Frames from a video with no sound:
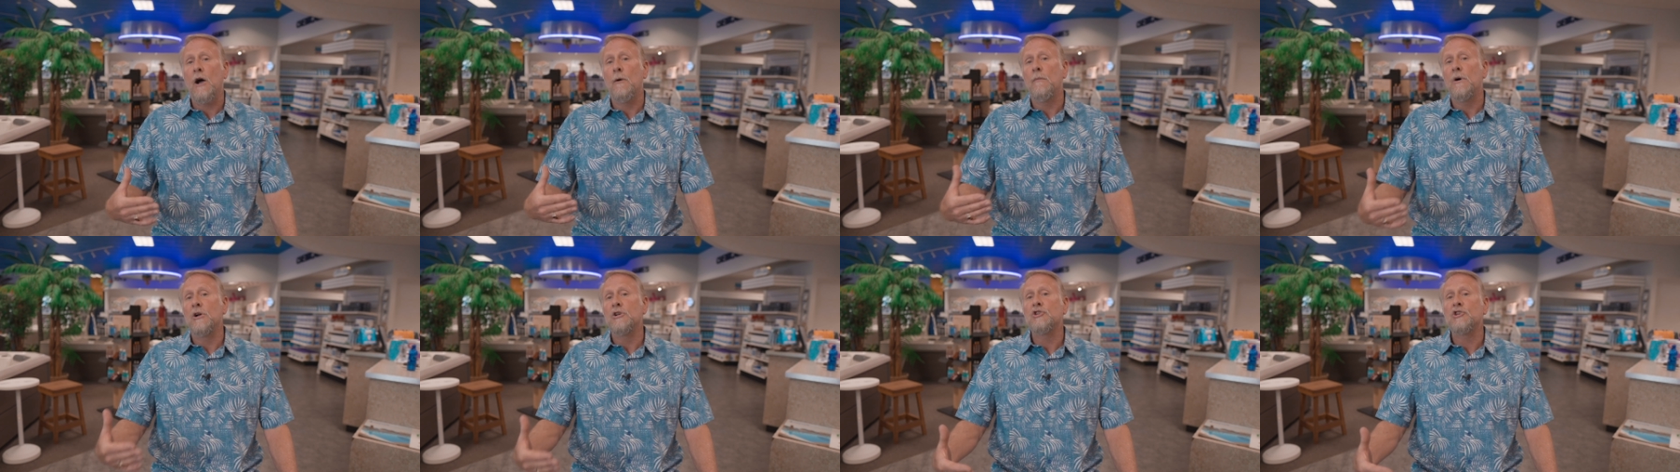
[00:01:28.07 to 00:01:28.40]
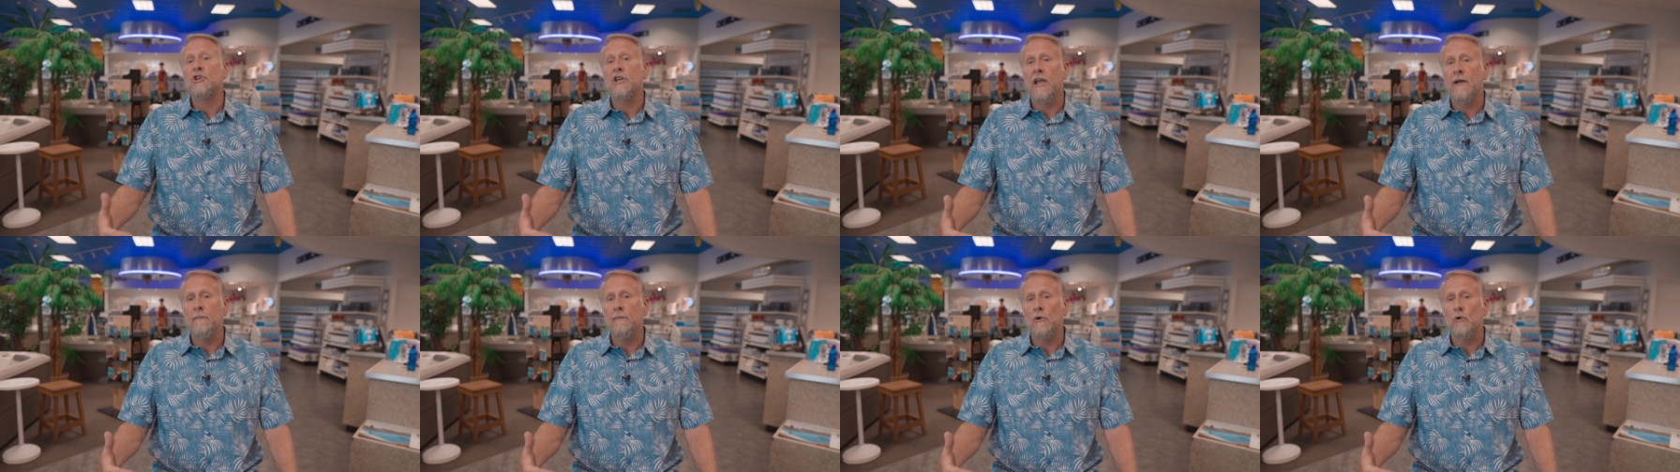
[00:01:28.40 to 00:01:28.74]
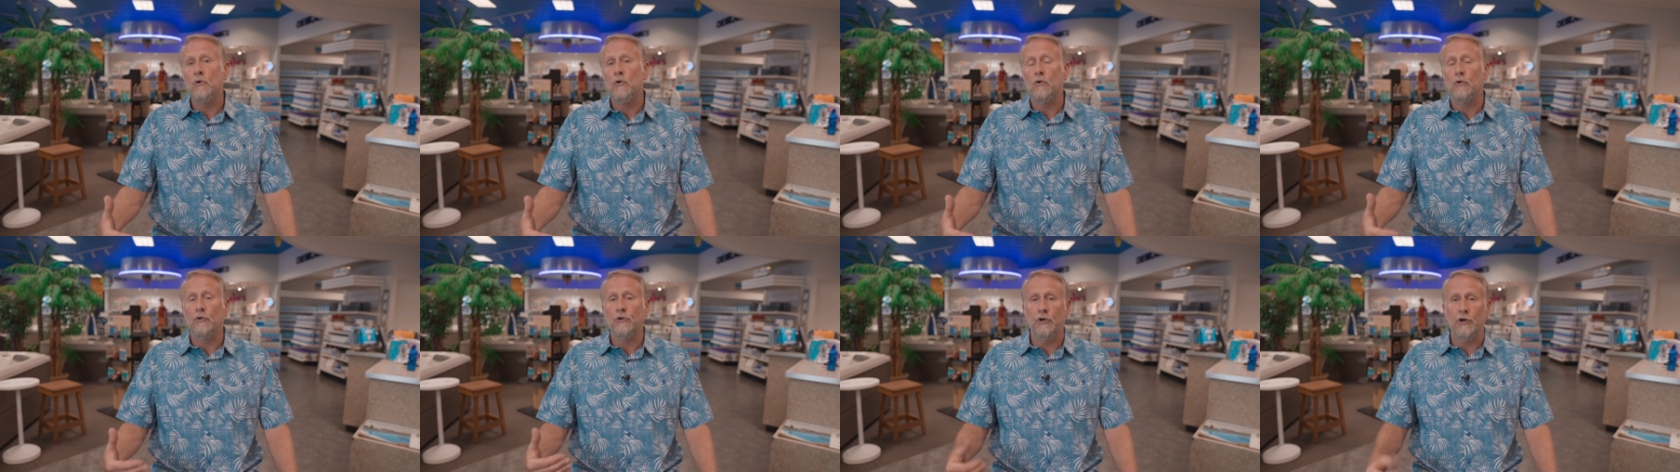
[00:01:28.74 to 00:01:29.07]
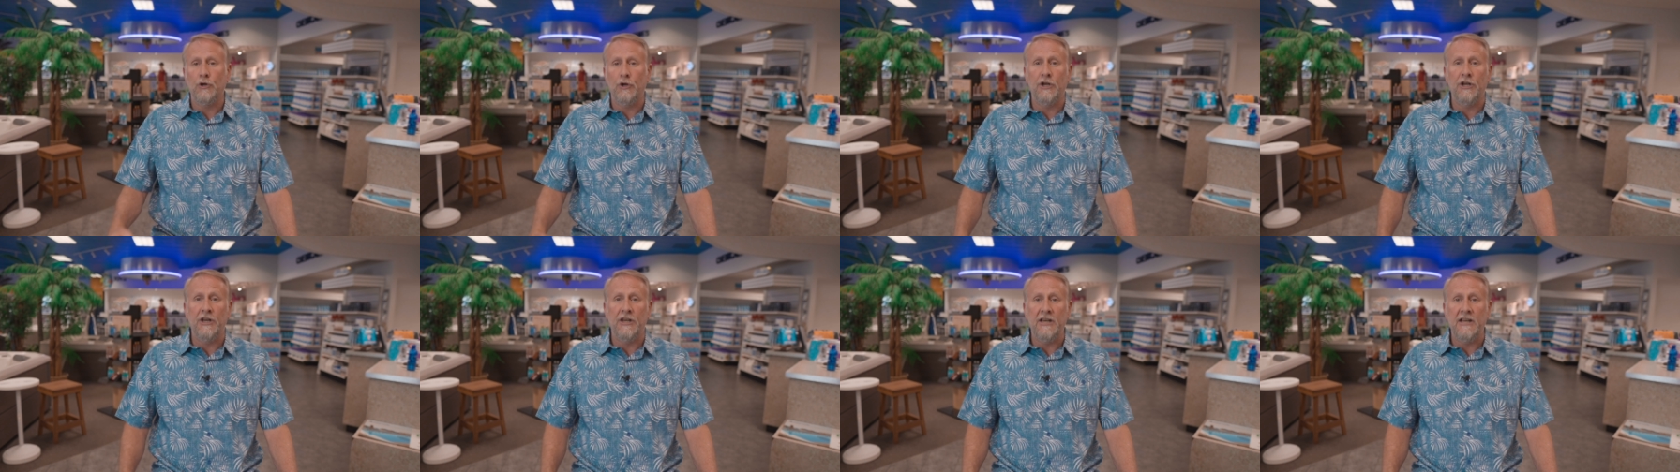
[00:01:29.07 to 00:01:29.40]
much chemical you're
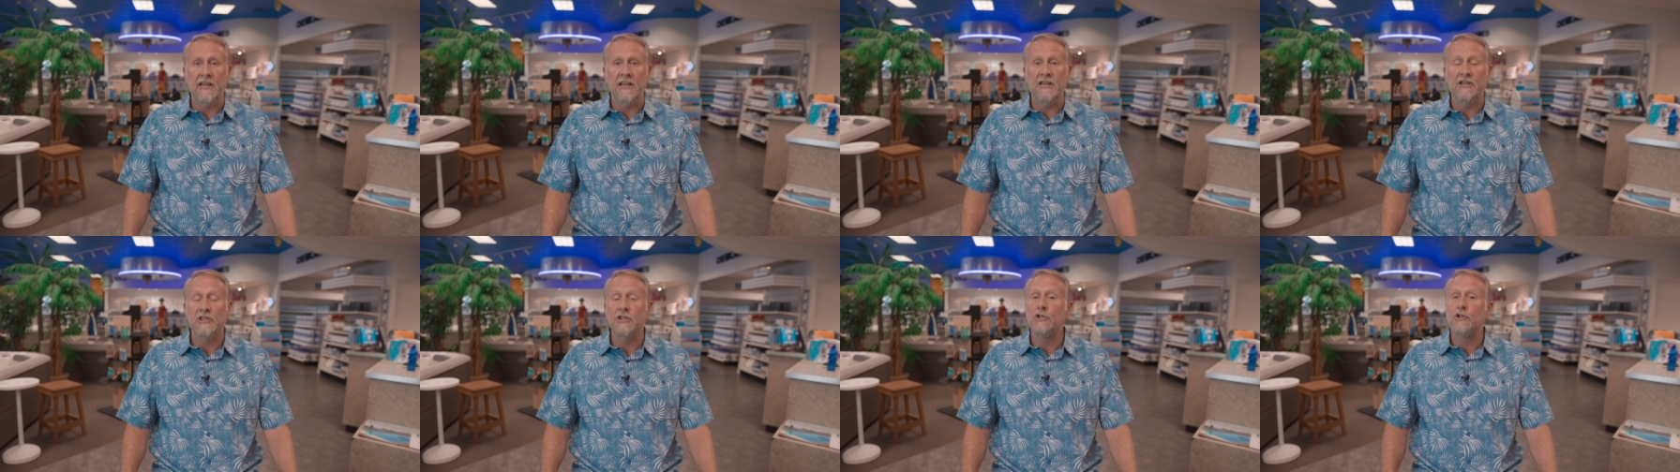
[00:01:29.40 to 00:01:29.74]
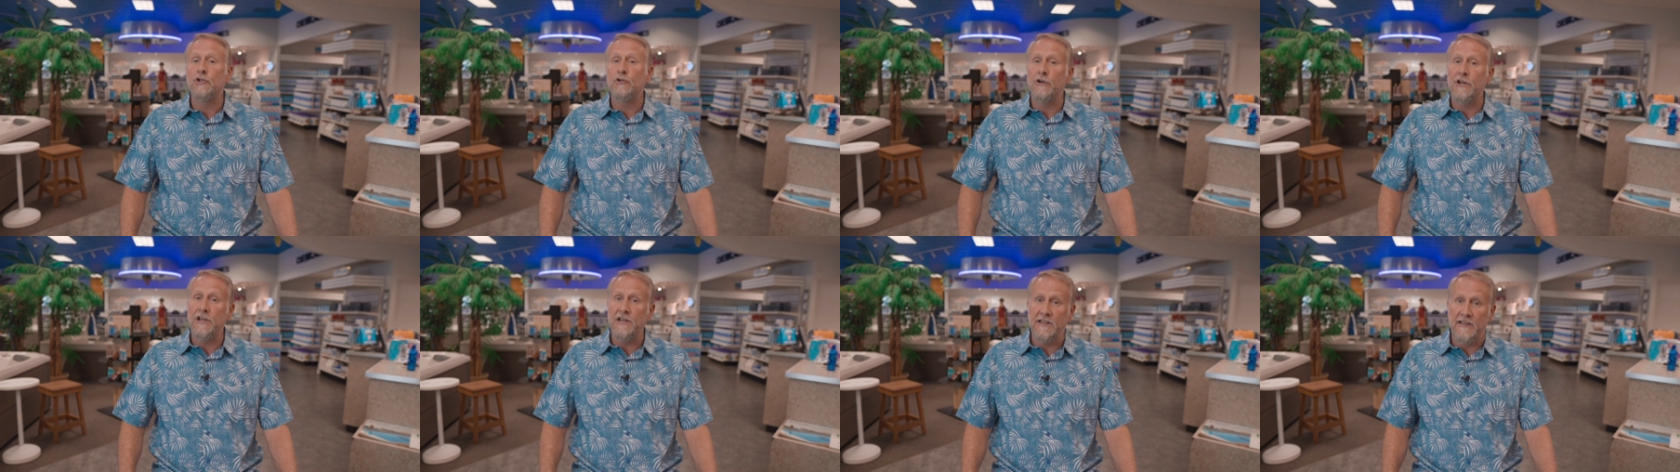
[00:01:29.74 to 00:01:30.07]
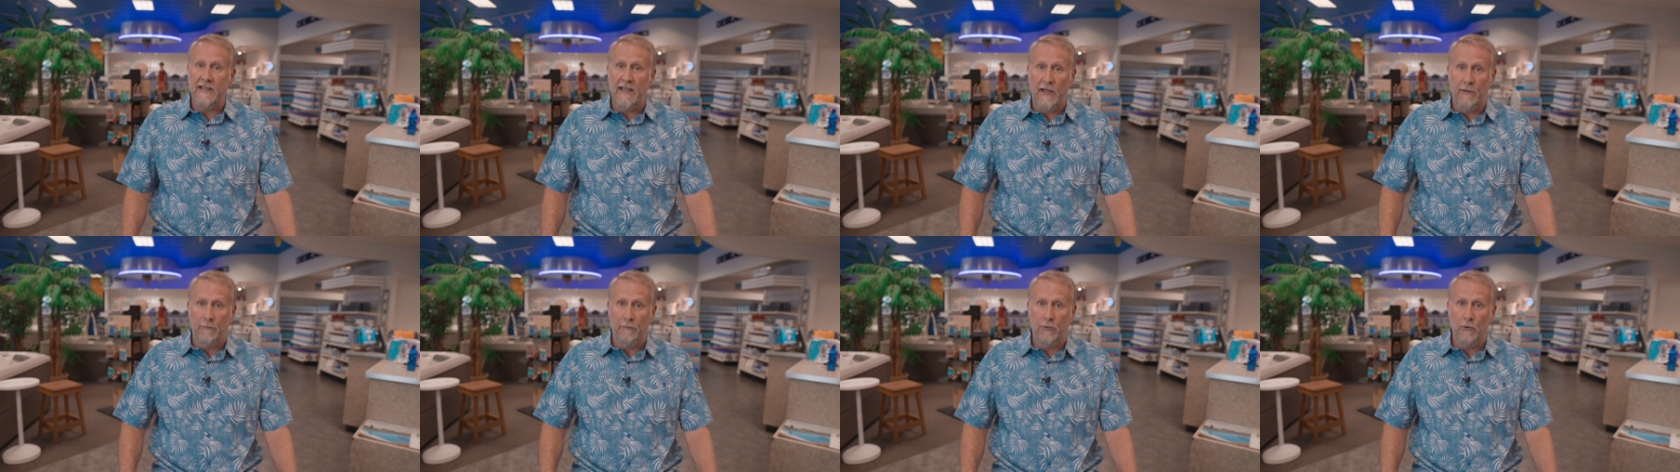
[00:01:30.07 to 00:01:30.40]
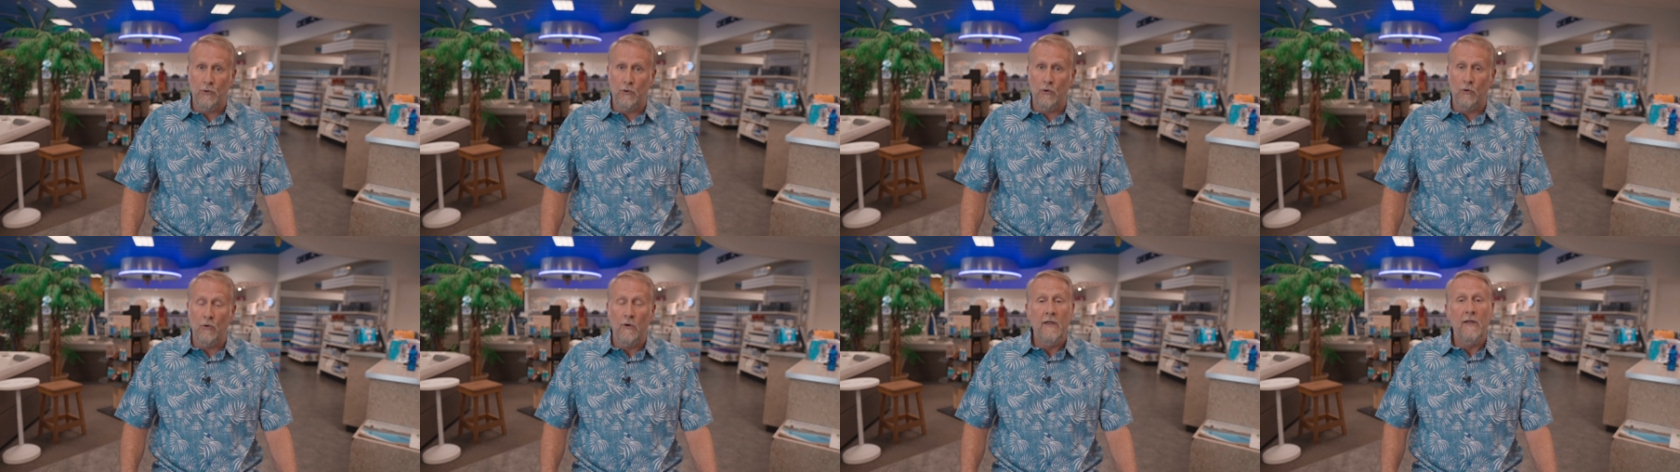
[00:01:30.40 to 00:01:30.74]
going to need to treat that
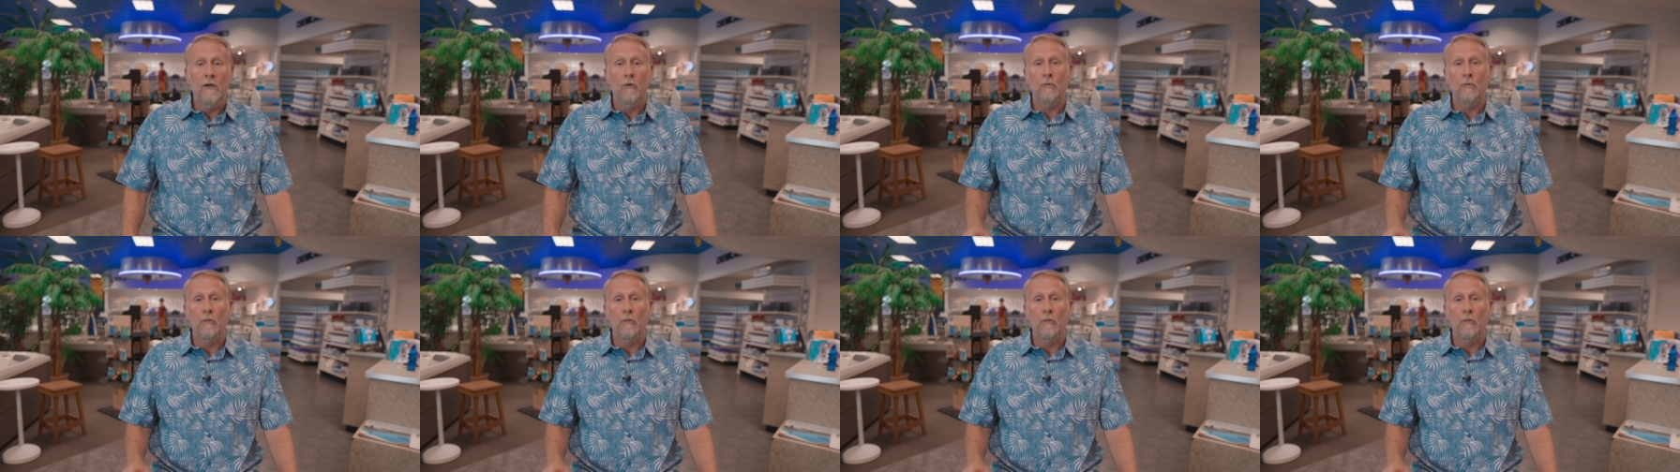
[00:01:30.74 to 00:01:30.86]
pool.